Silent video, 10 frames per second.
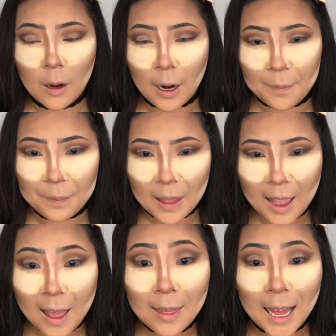Okay,
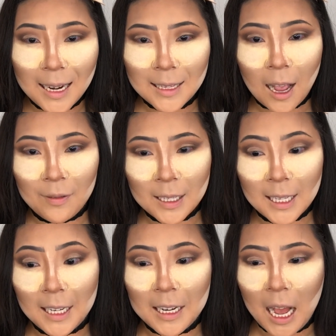that is
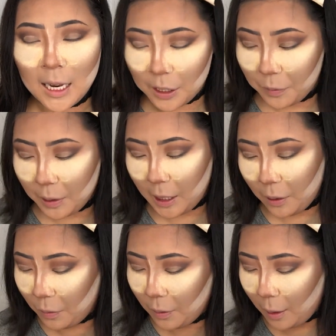obviously not too
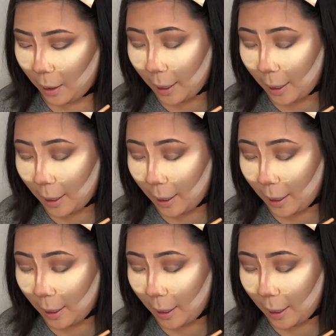cute.